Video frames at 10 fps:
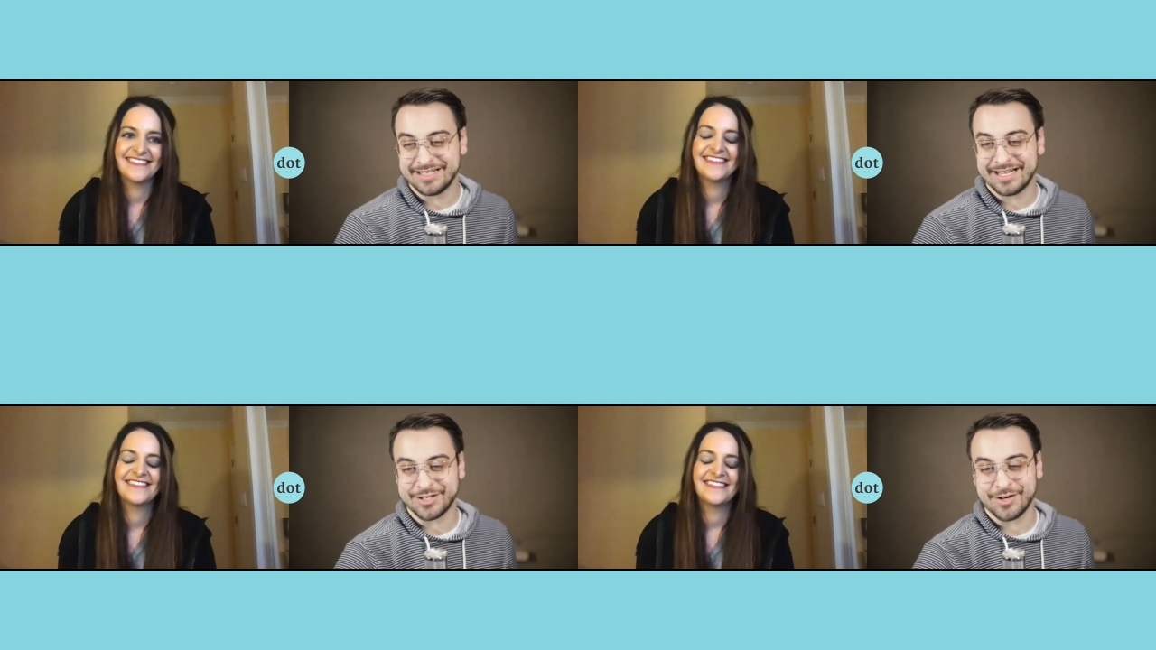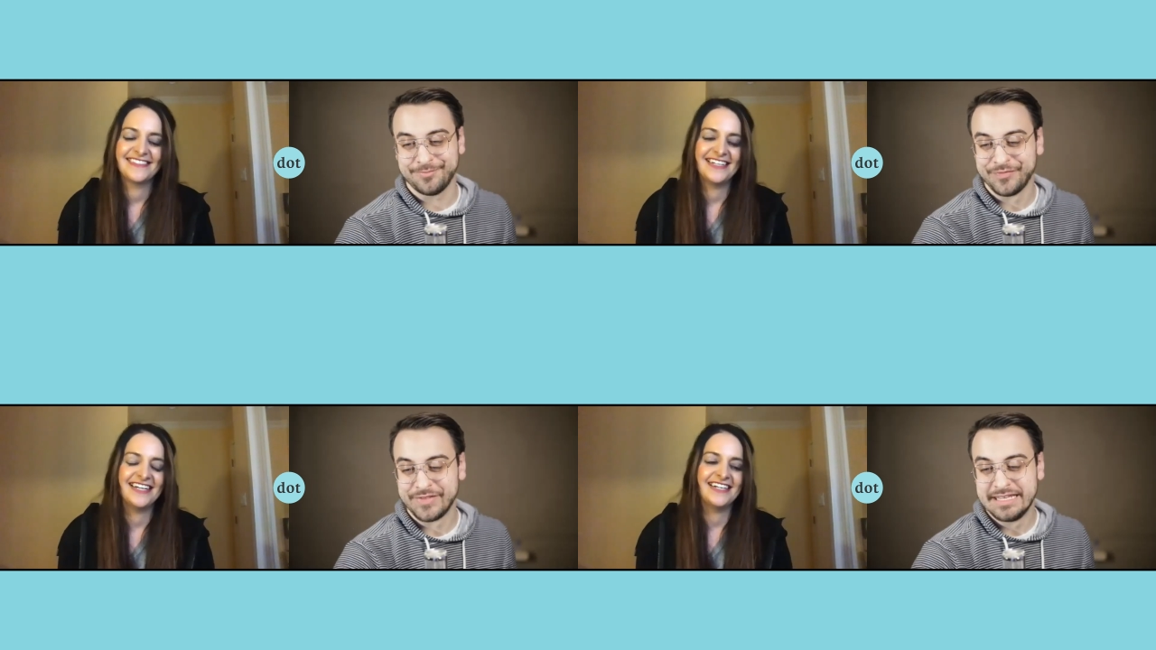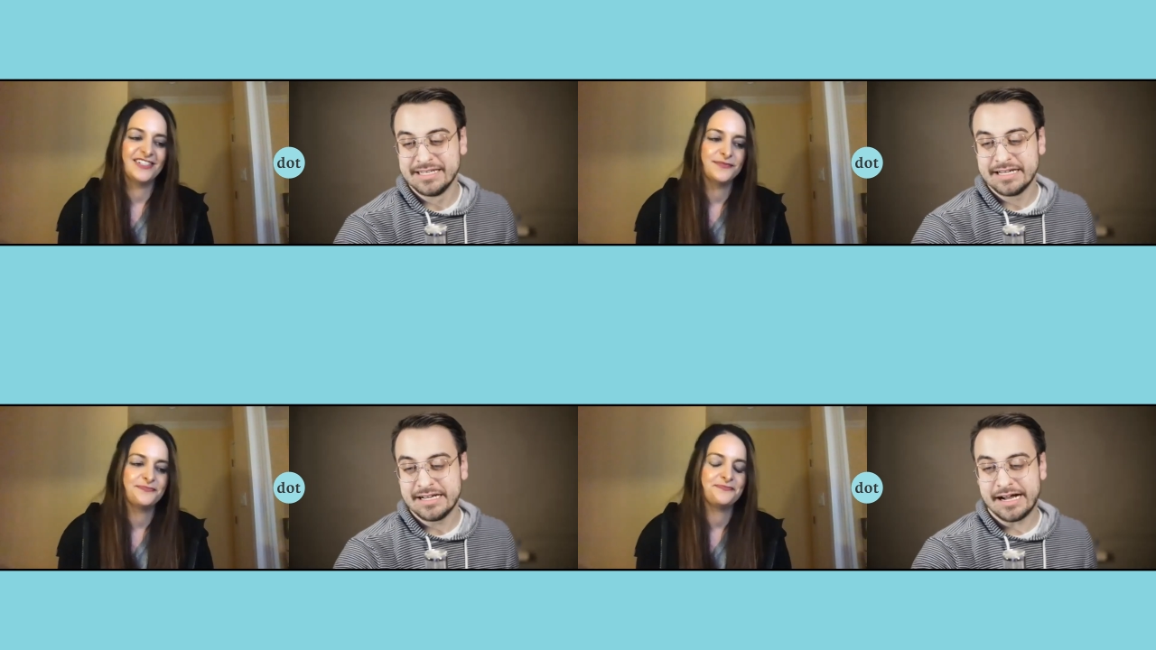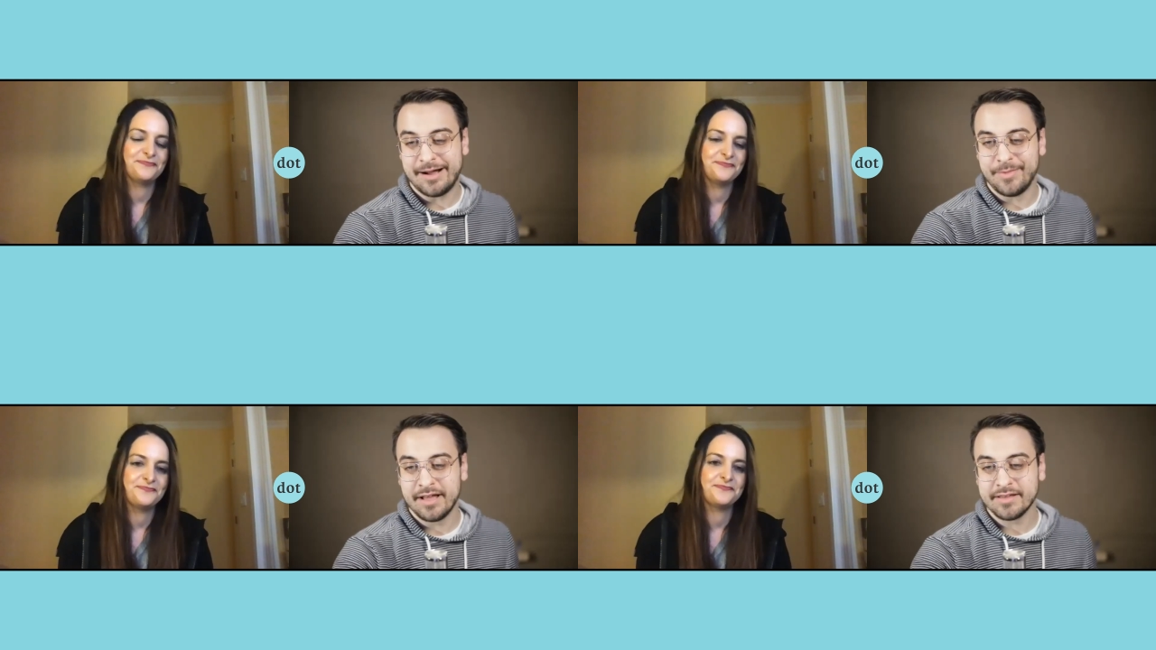Speaker 1: That's hard.
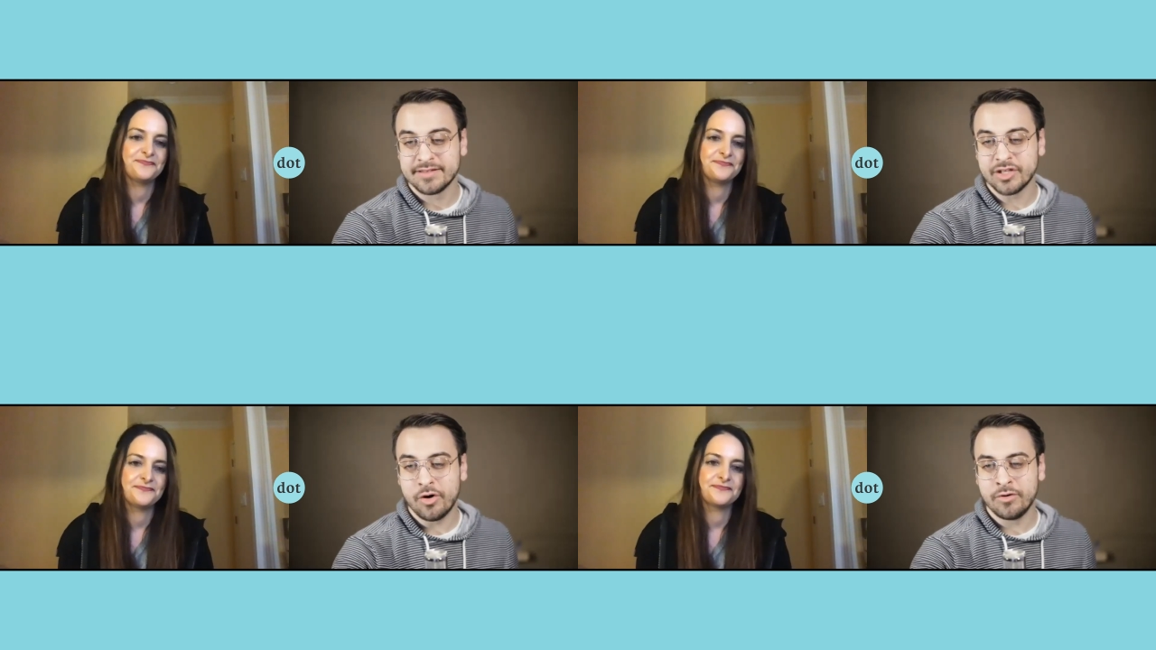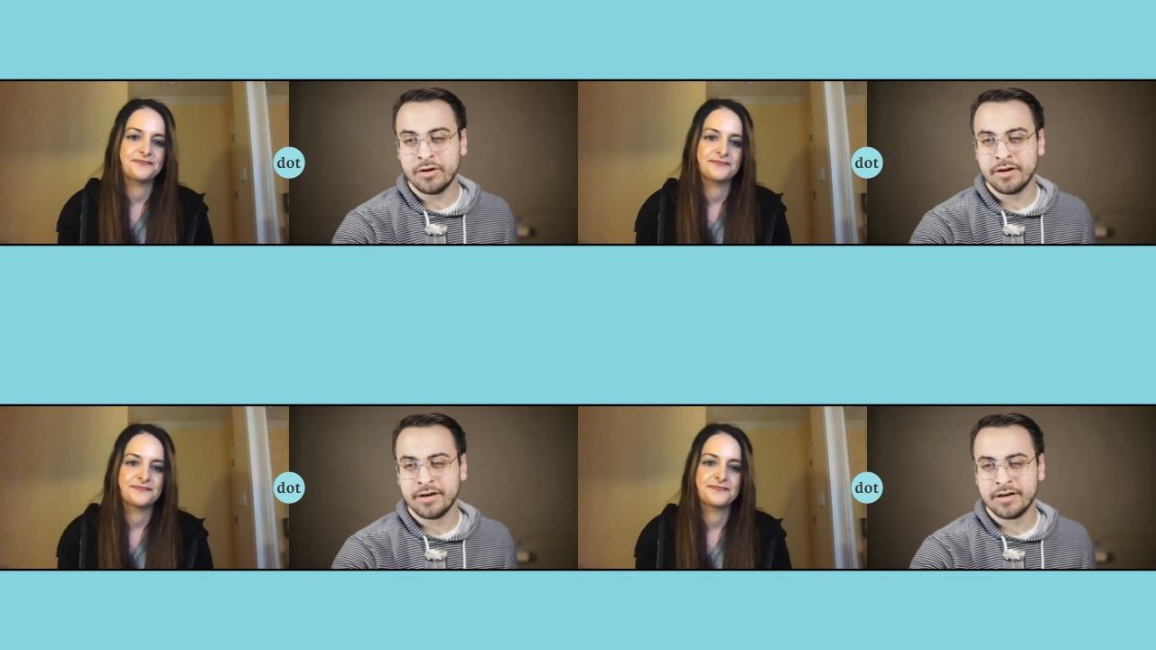Um, so,